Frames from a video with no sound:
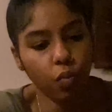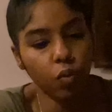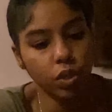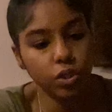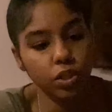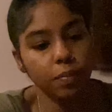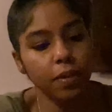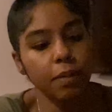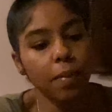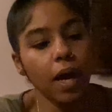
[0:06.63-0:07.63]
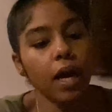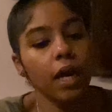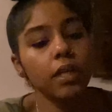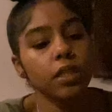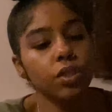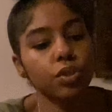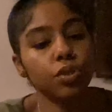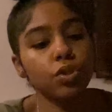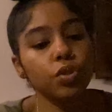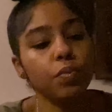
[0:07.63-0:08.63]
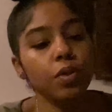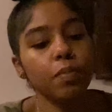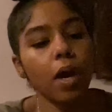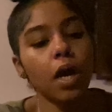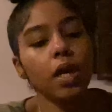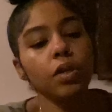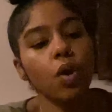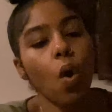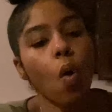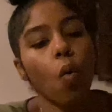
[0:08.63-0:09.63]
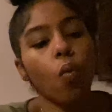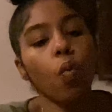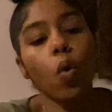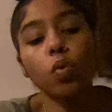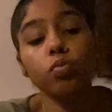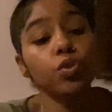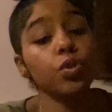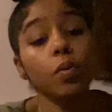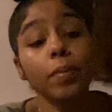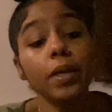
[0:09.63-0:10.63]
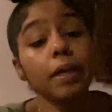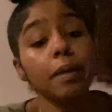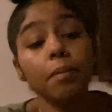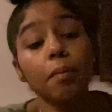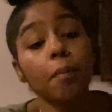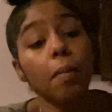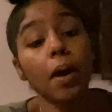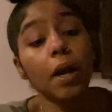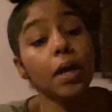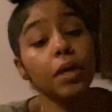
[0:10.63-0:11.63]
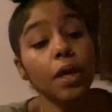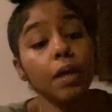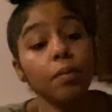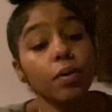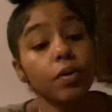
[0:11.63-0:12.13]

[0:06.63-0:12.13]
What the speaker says: Would you be mine? Could you be mine? Won't you be my neighbor?